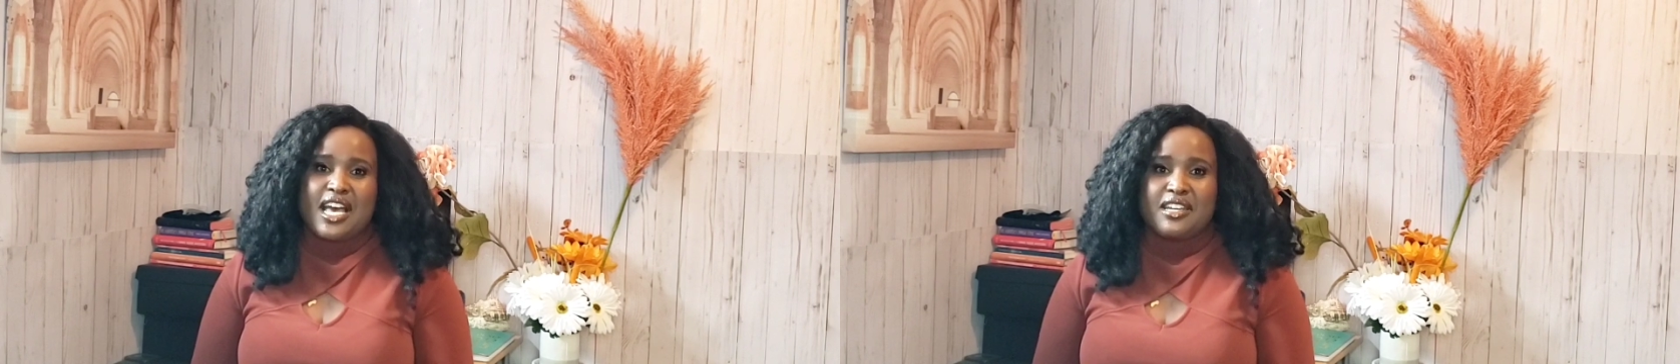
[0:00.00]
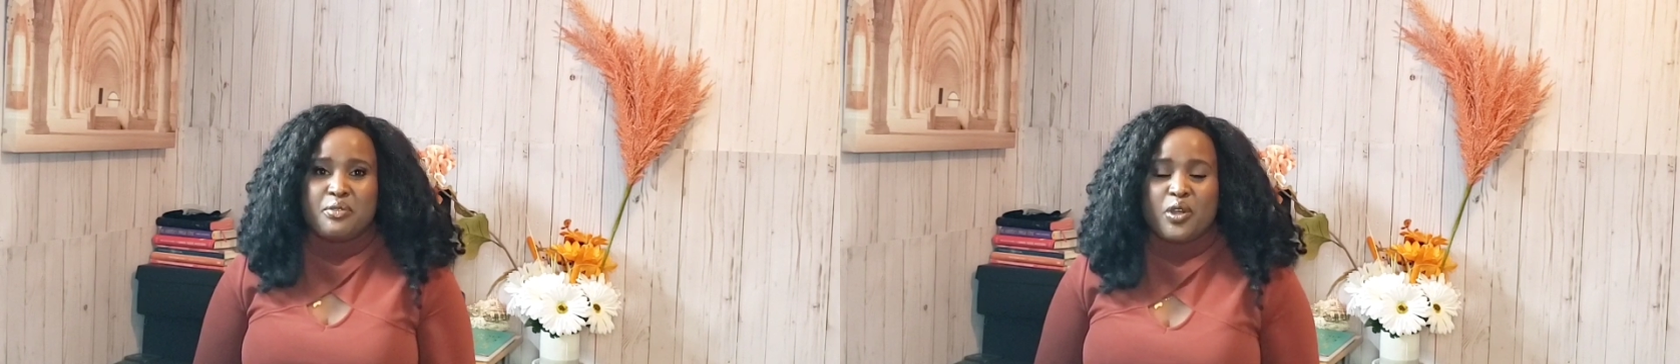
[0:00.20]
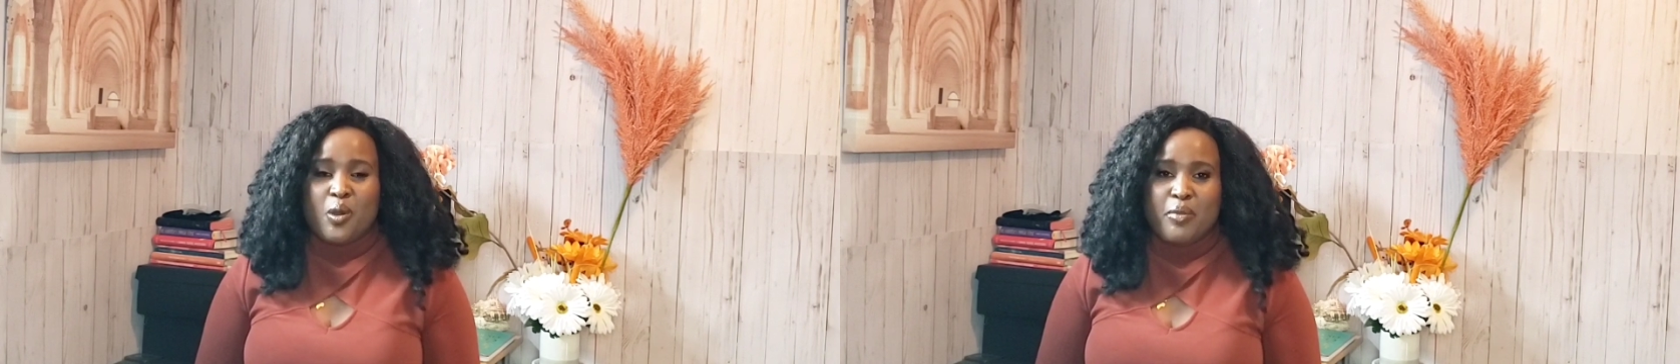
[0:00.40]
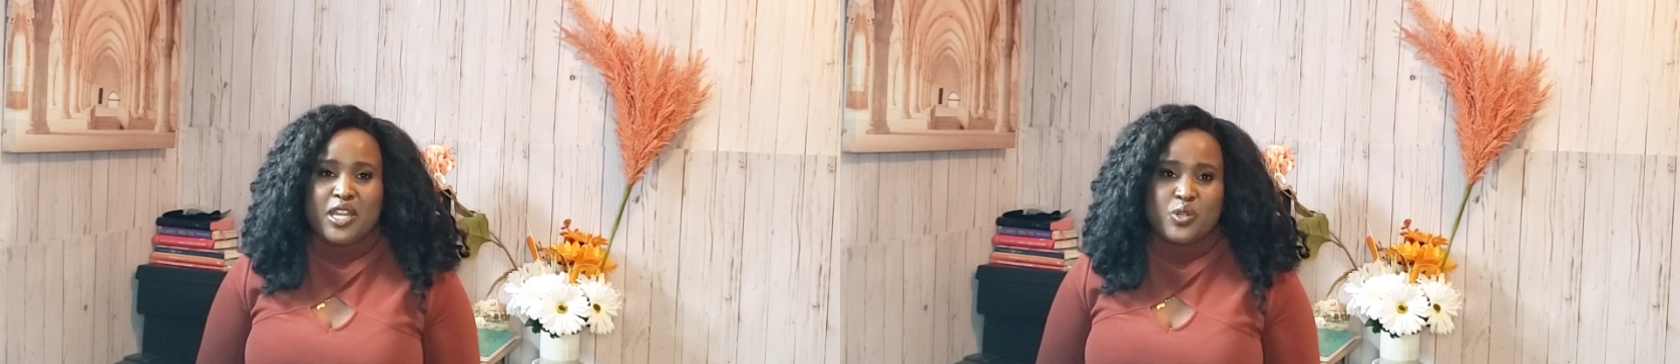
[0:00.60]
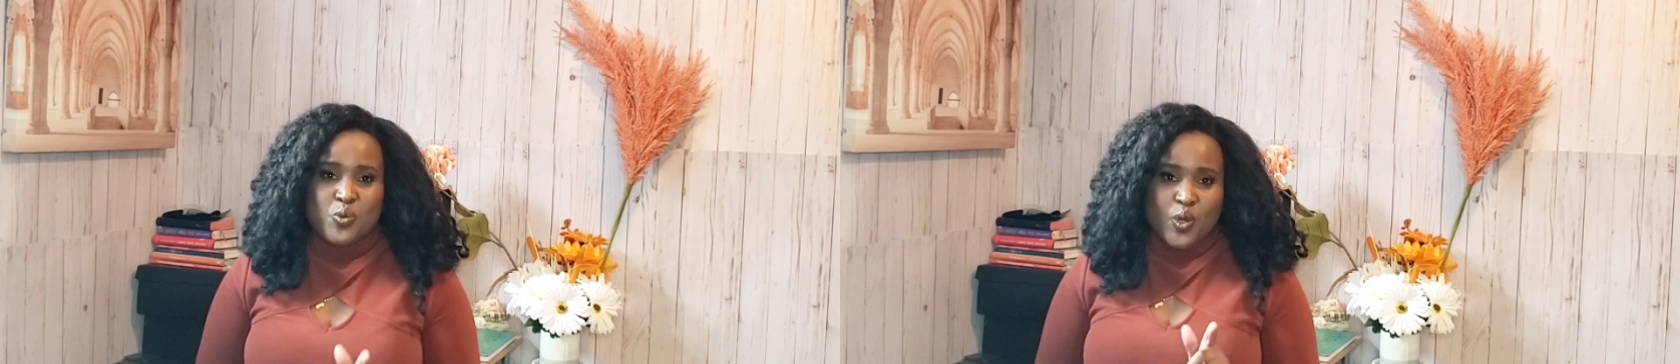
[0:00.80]
I'd
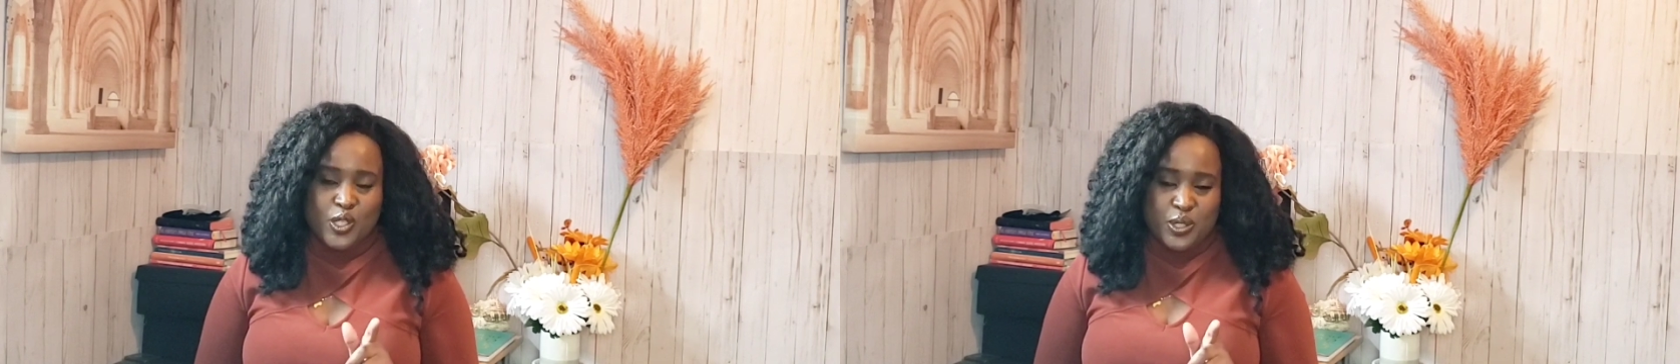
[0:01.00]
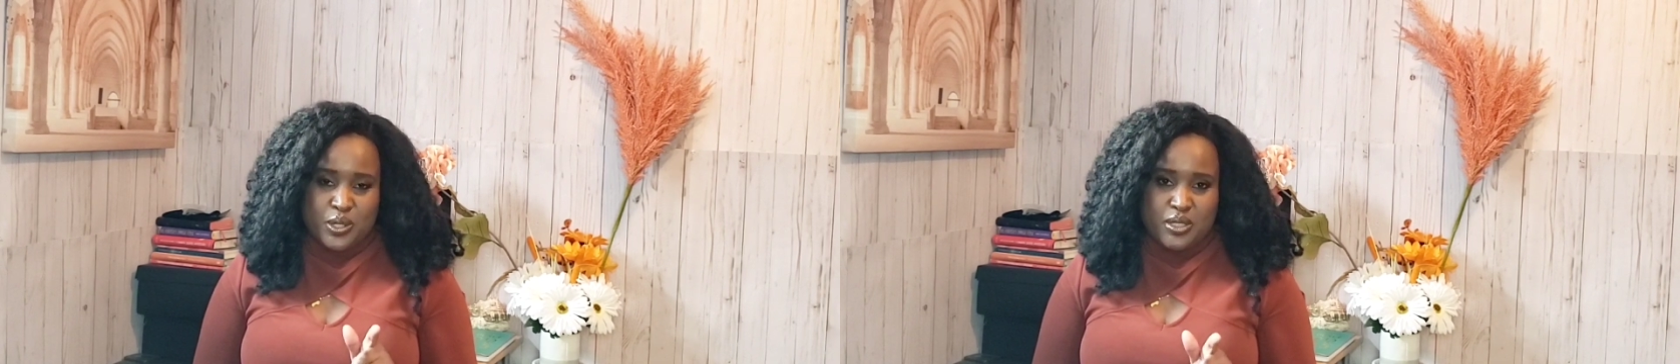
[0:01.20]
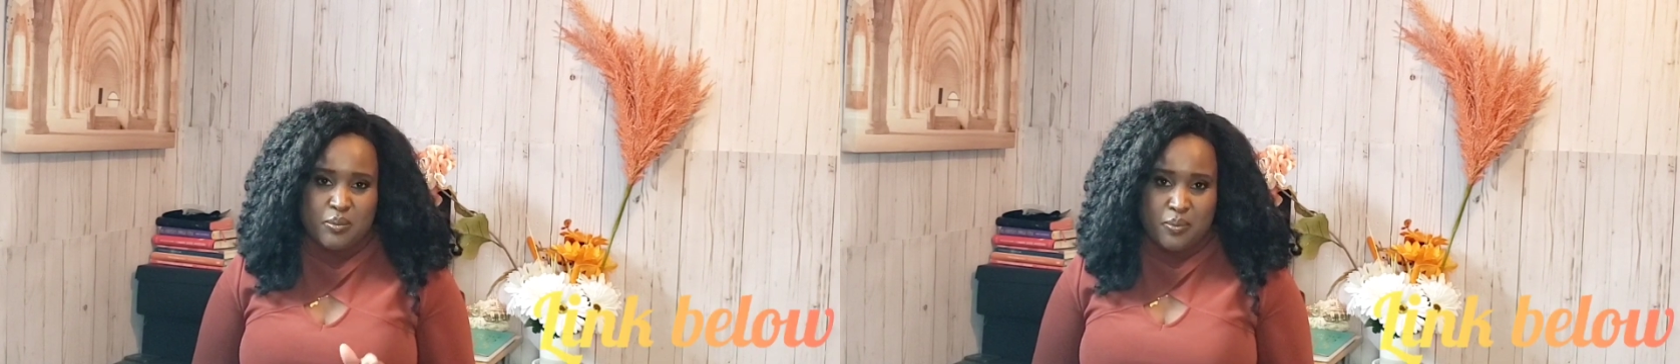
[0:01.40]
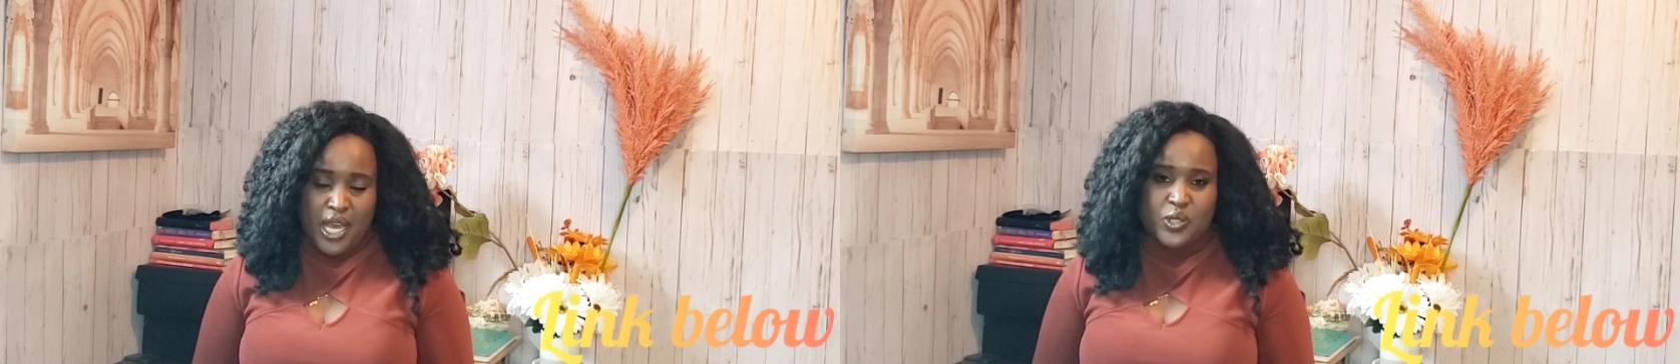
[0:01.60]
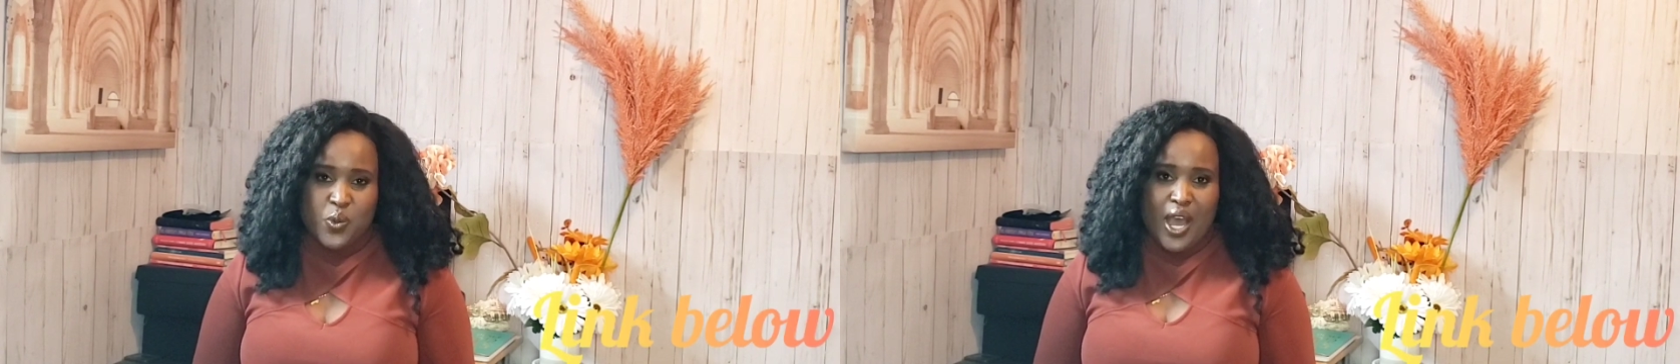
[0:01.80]
recommend you watch
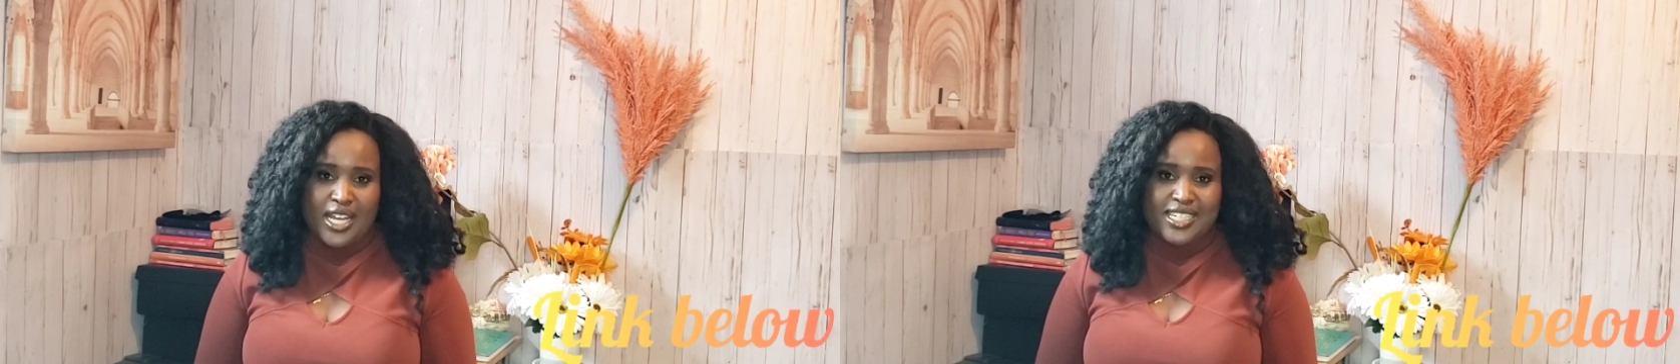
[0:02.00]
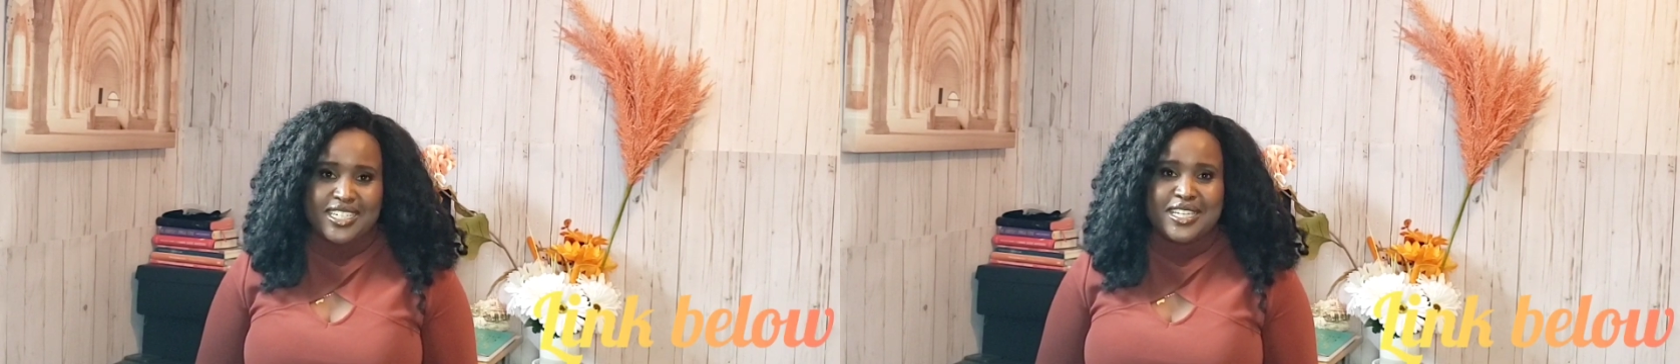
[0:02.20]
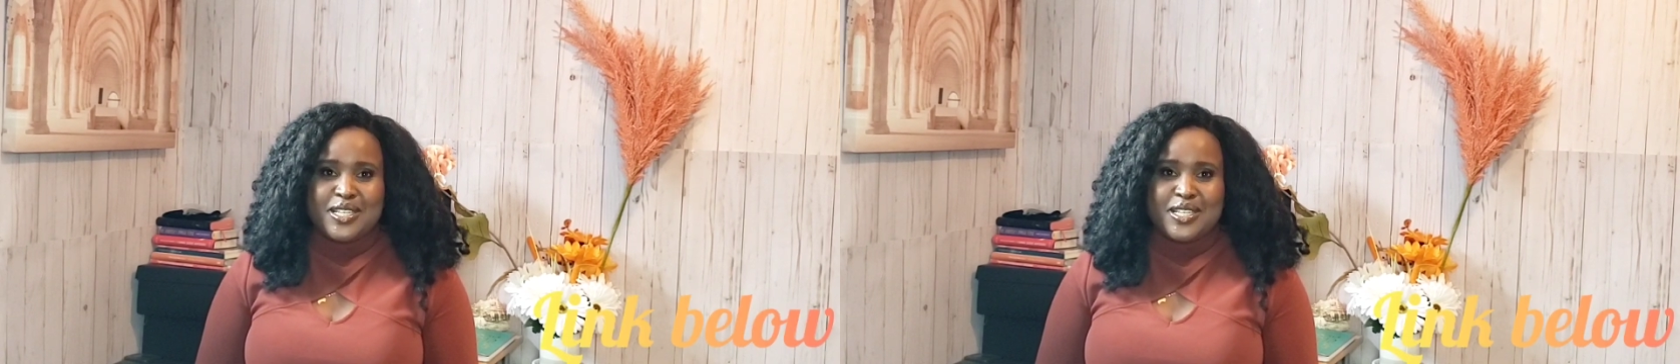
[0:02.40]
part 1